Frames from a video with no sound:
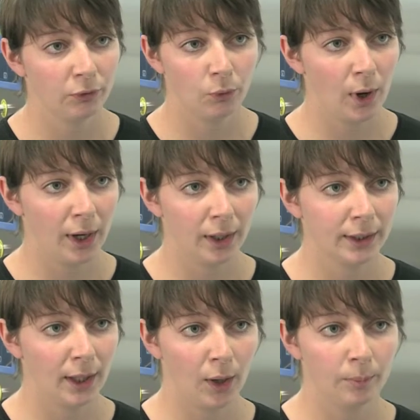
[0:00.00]
of
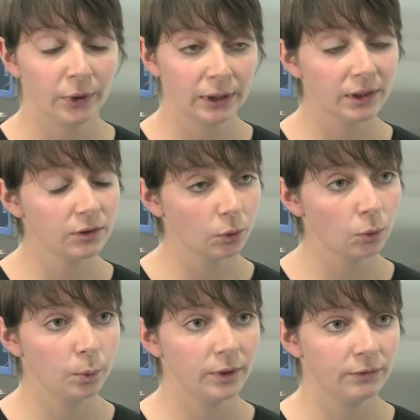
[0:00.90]
work, but it's
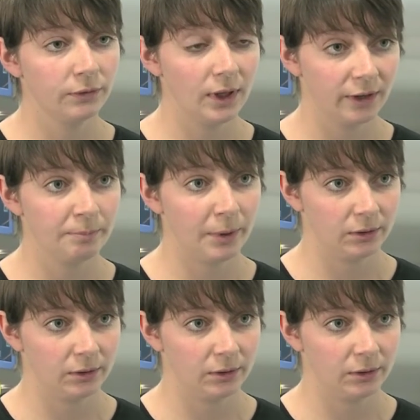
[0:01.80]
all with live